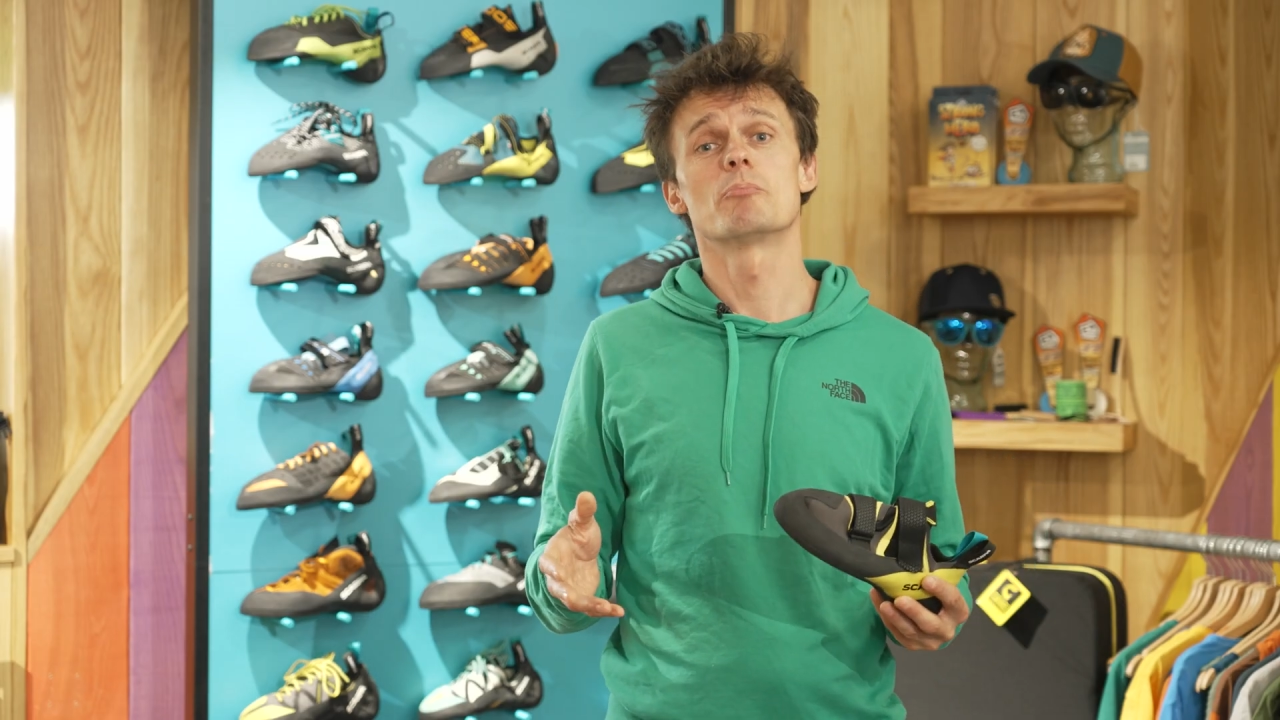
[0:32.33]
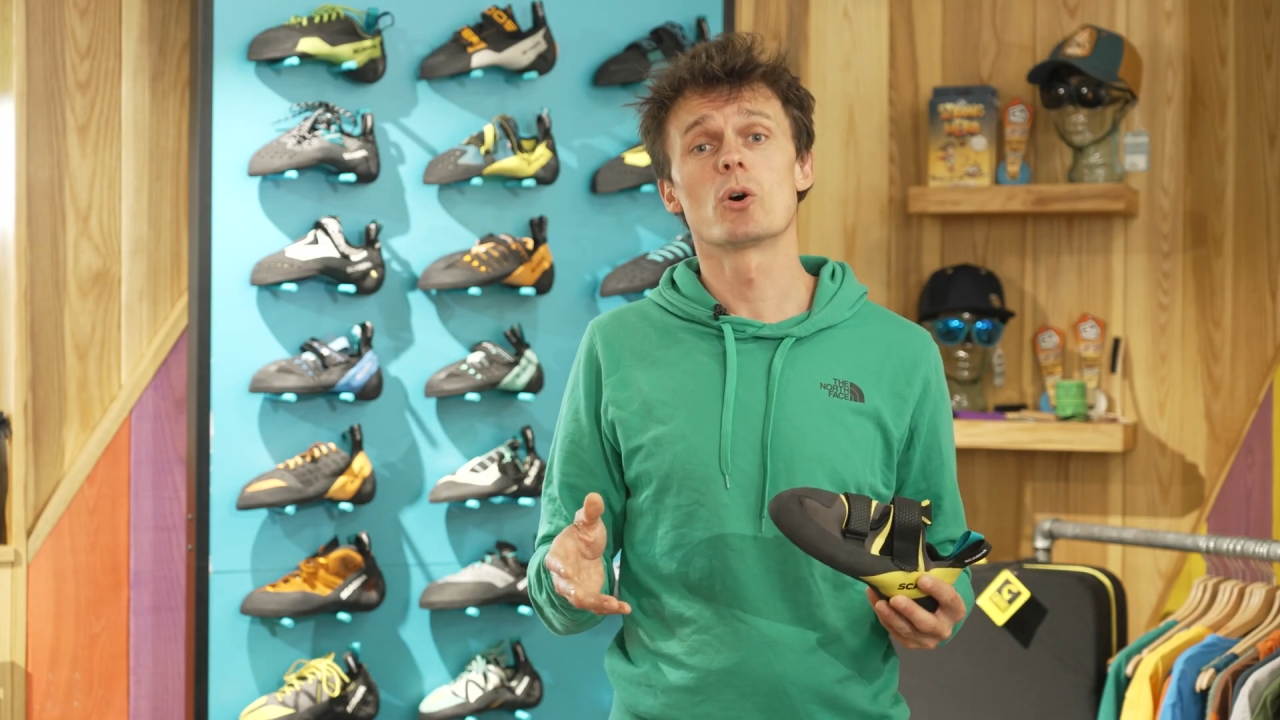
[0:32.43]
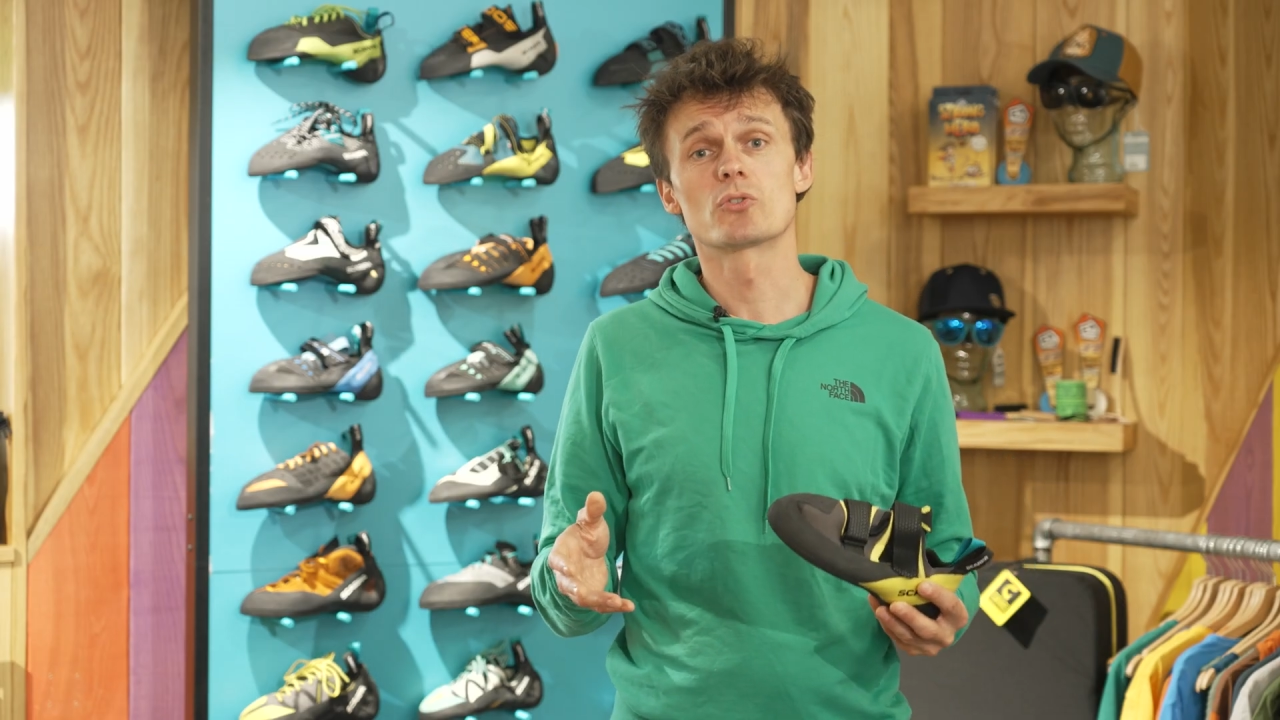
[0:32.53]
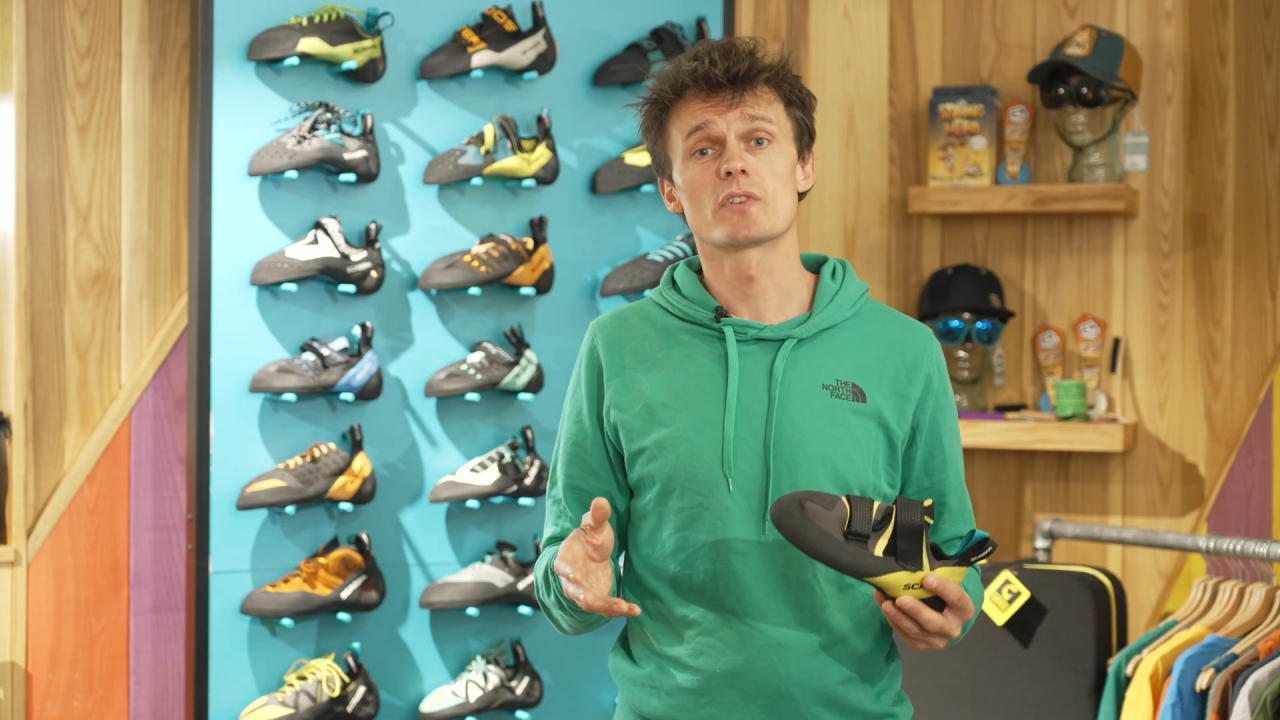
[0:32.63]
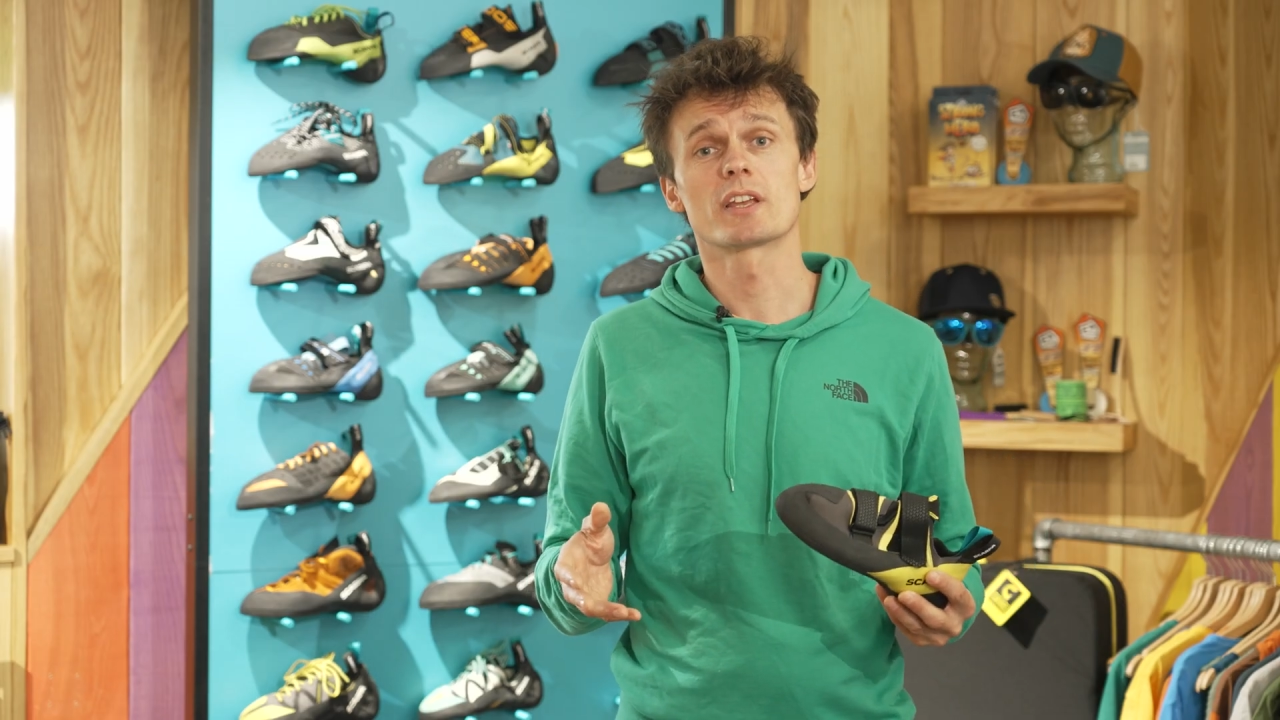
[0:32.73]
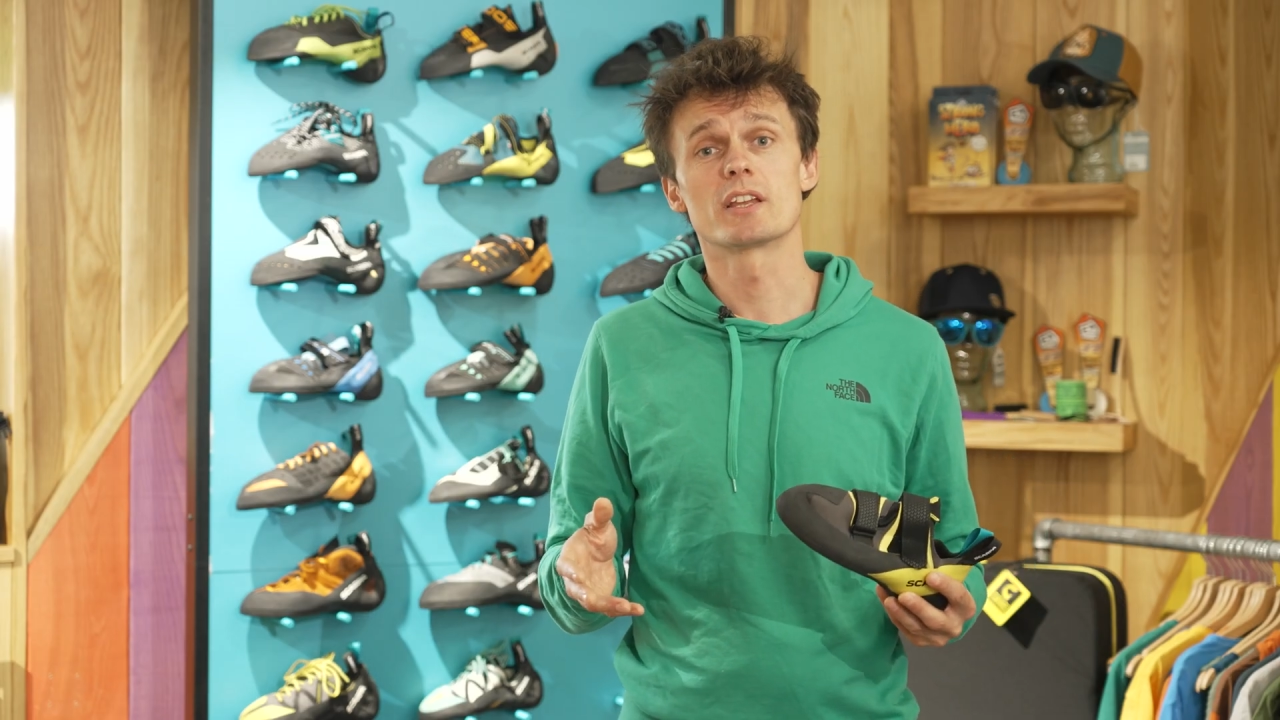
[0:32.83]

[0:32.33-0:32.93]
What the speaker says: bouldering